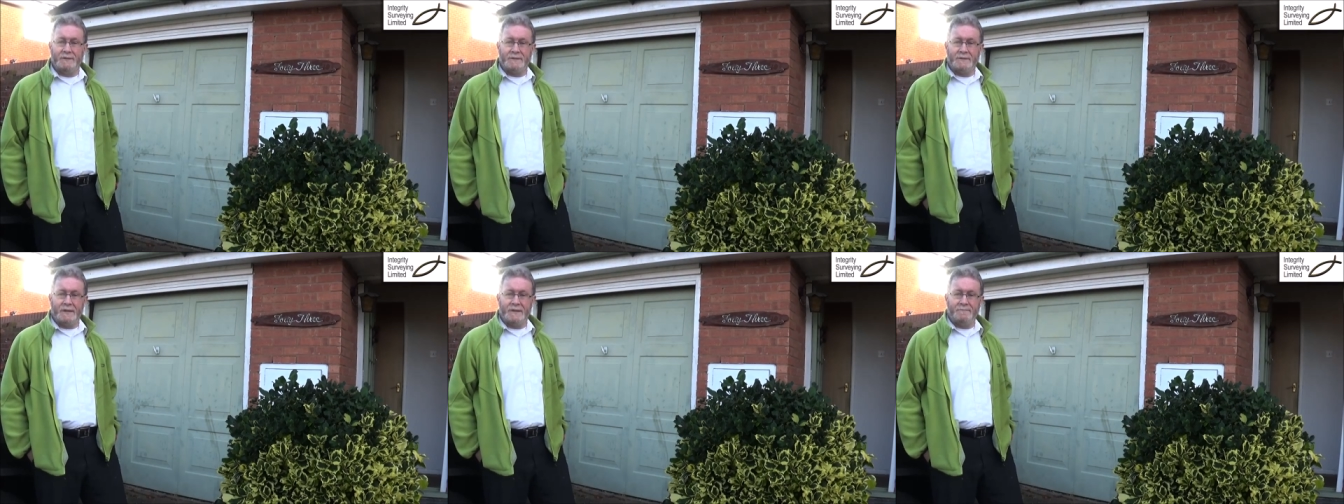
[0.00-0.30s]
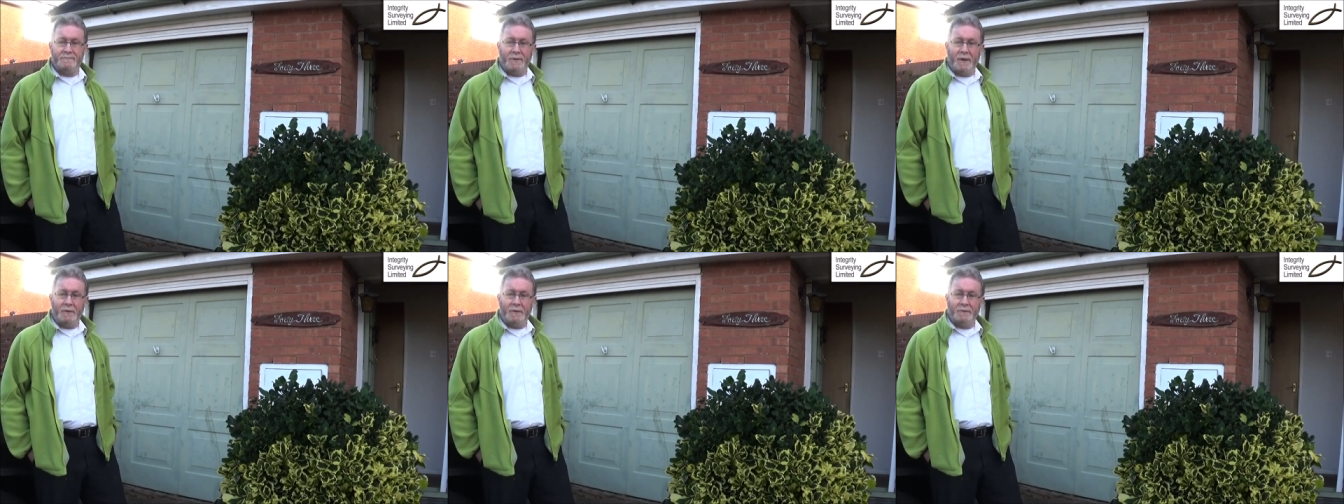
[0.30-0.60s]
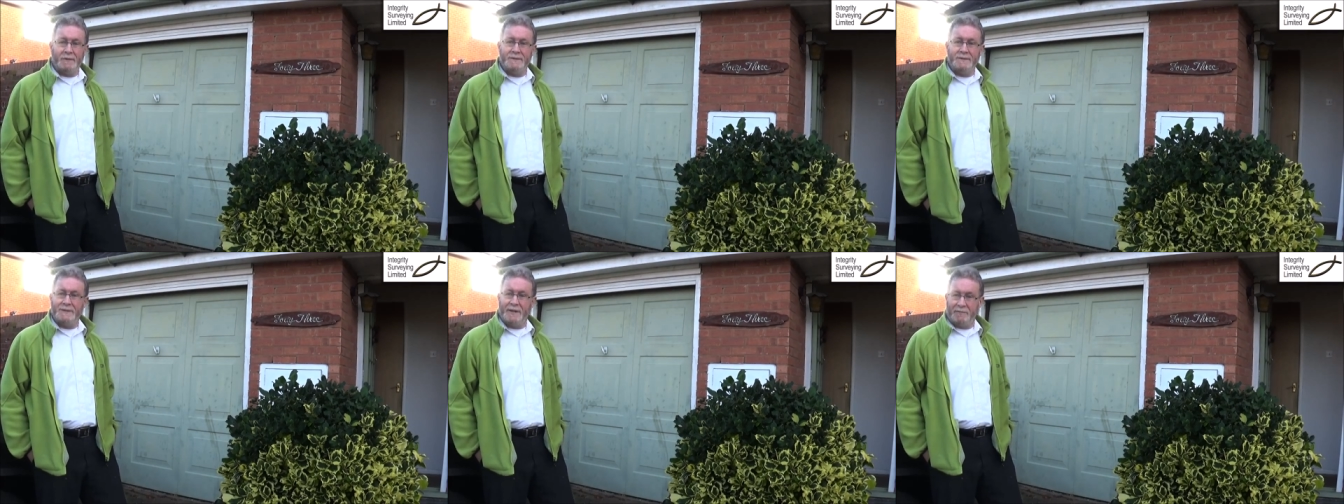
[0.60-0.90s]
Dave
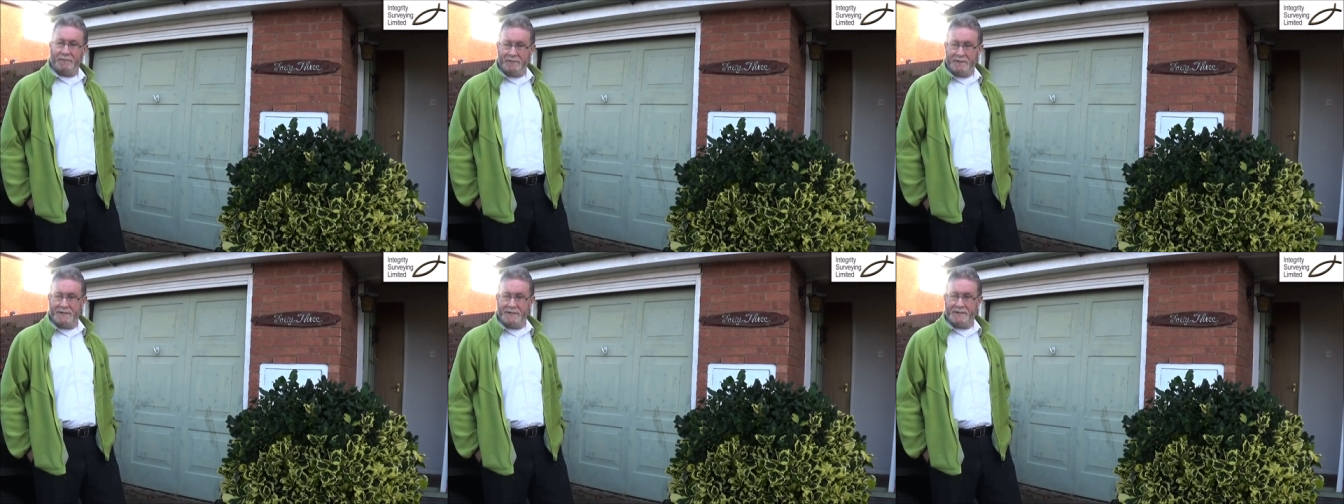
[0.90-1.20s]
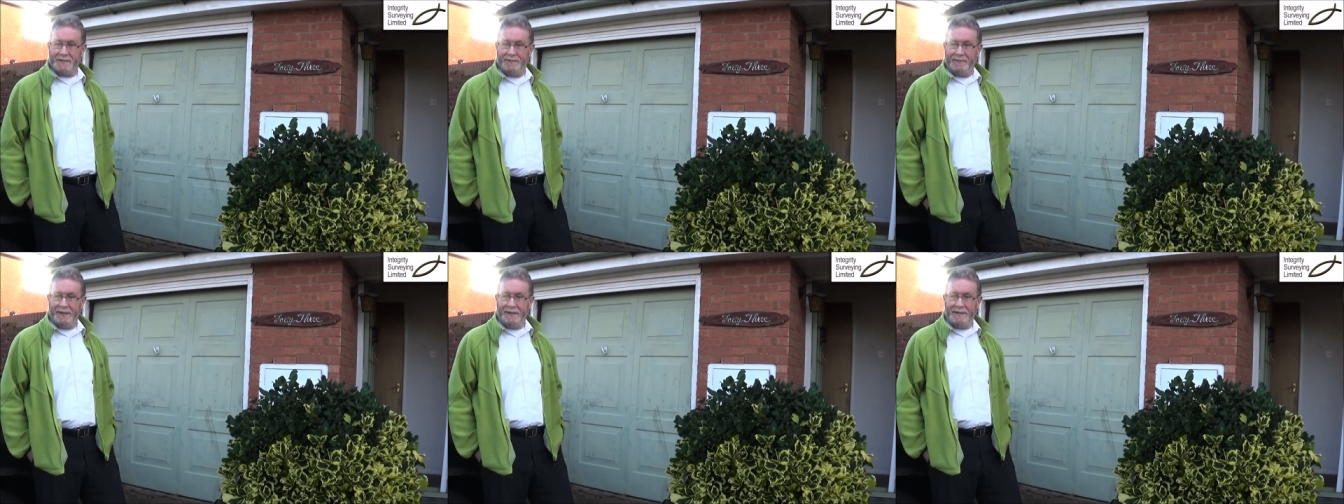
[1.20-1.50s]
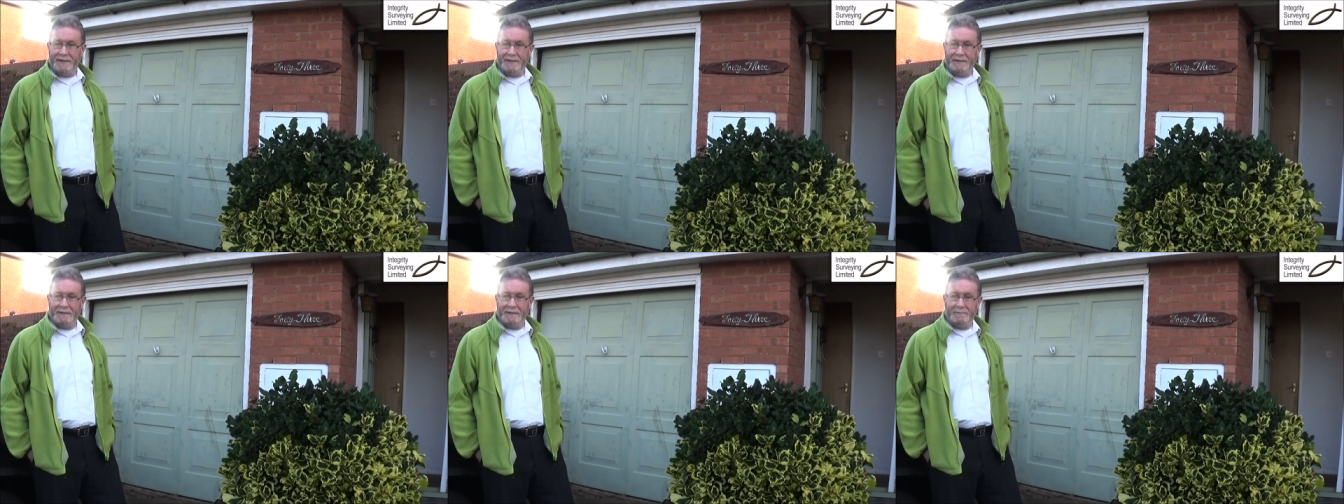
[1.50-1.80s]
Powell, Integrity
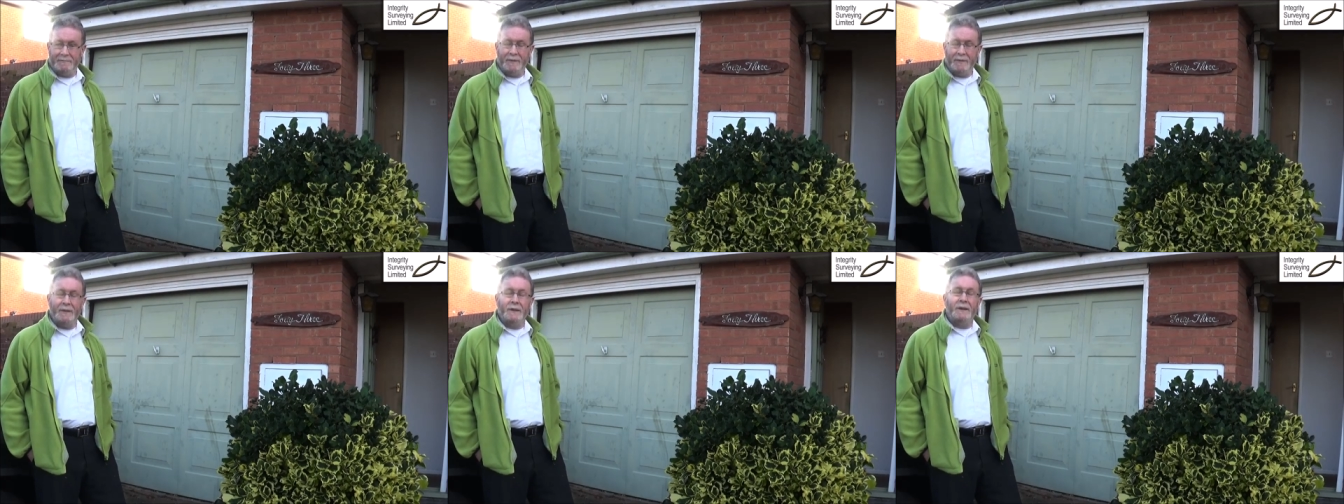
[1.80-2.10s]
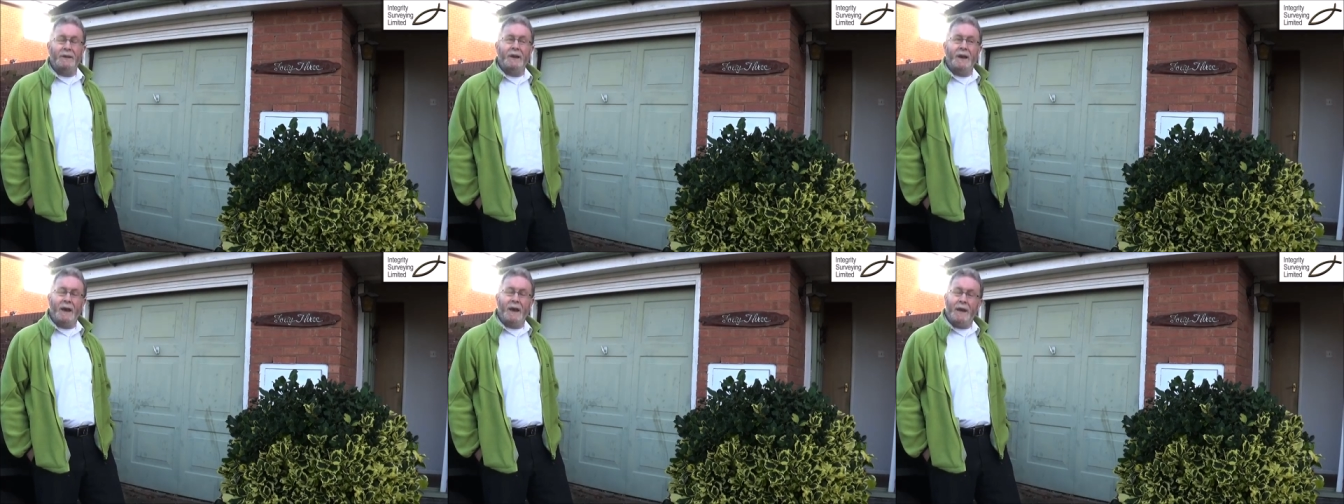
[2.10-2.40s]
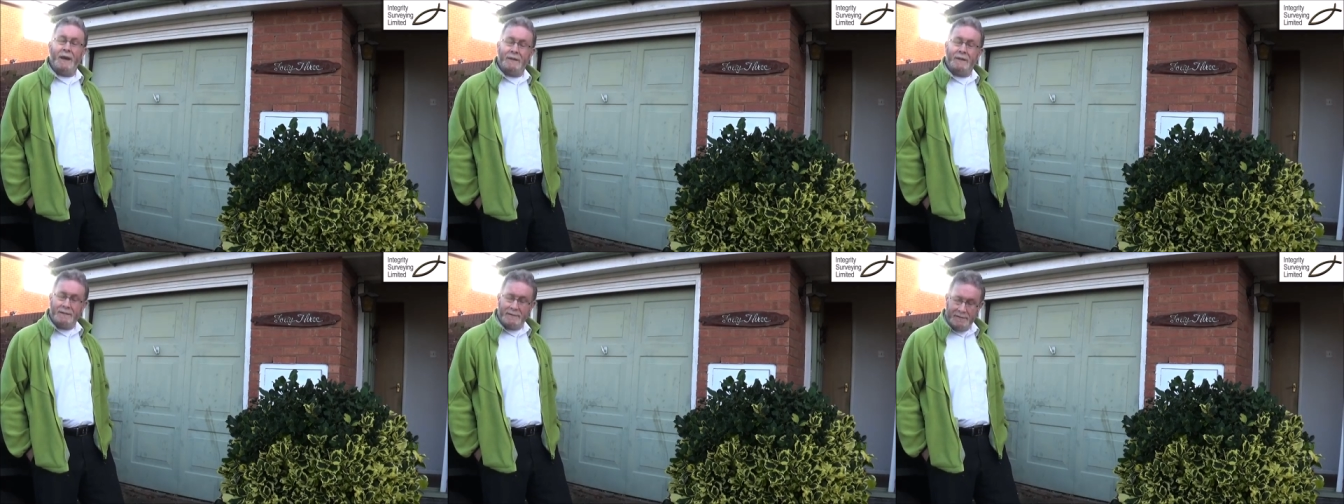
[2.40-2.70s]
Surveying,
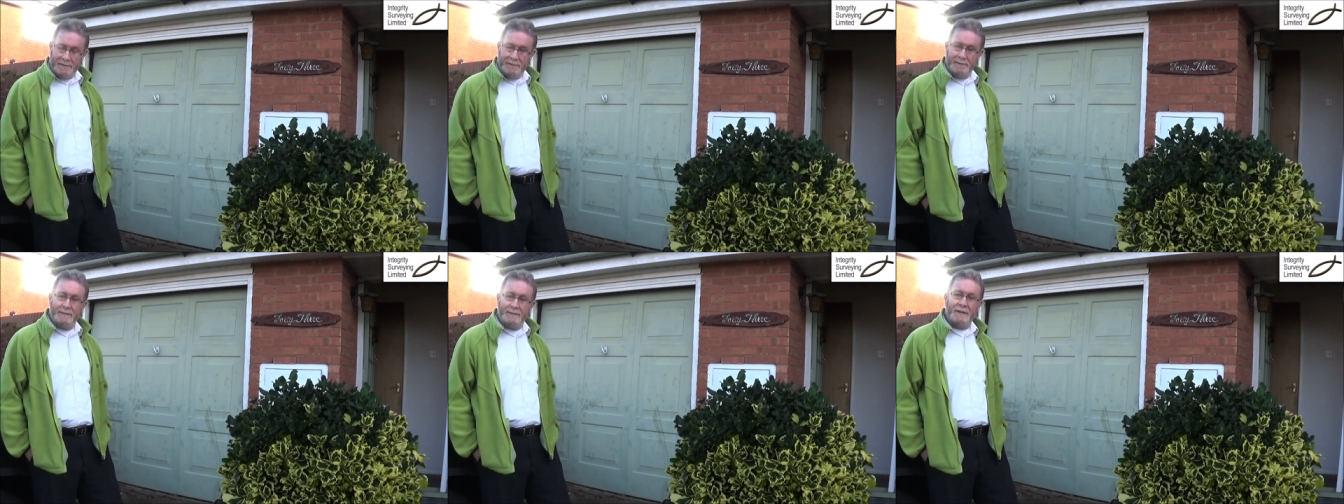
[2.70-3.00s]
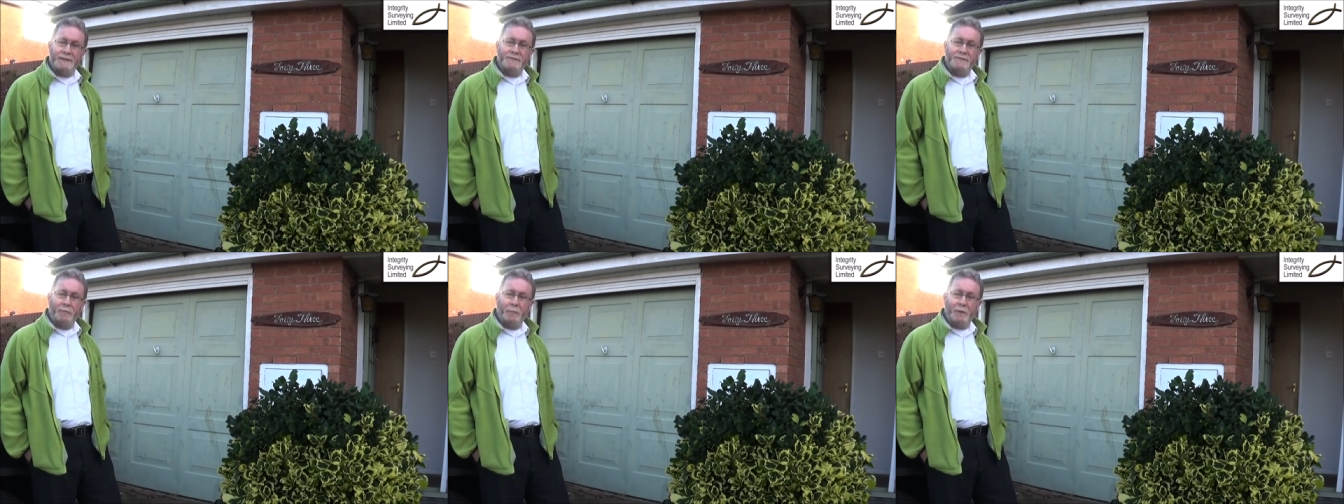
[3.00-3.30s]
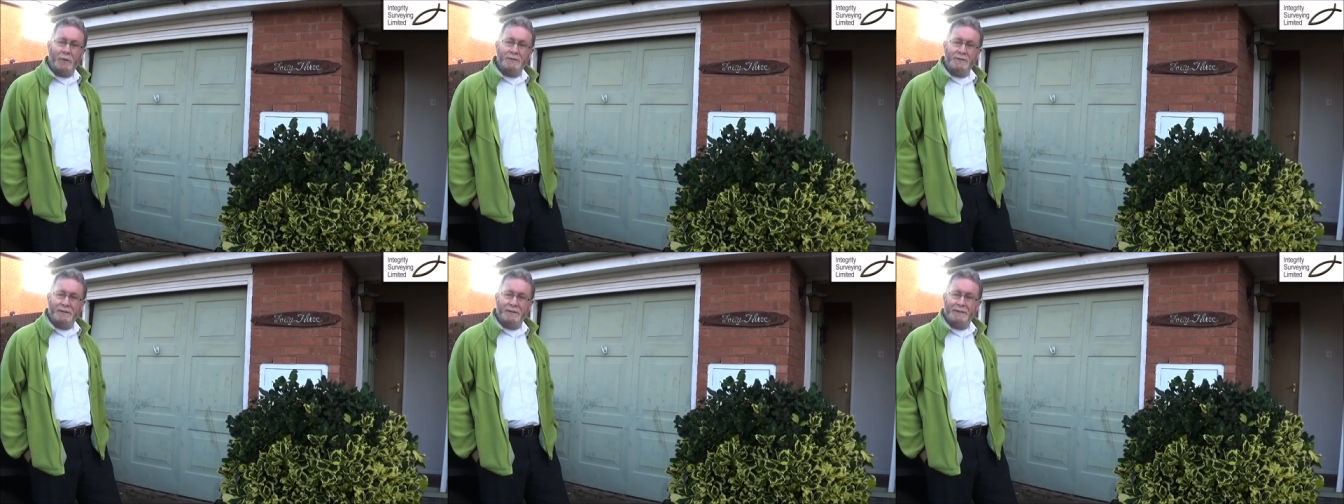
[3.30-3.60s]
and thanks for
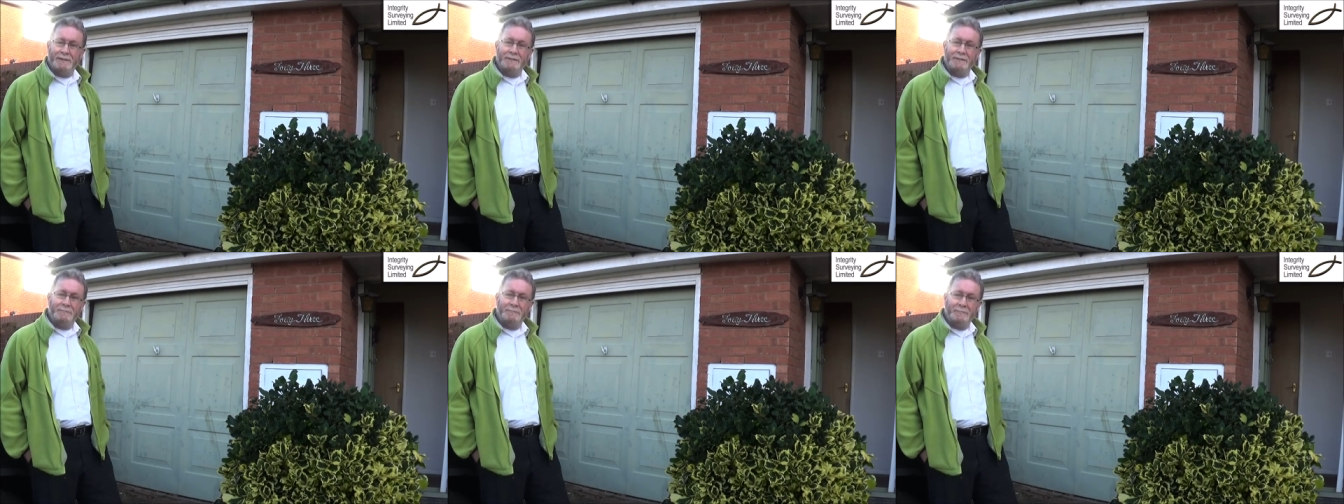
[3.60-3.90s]
watching.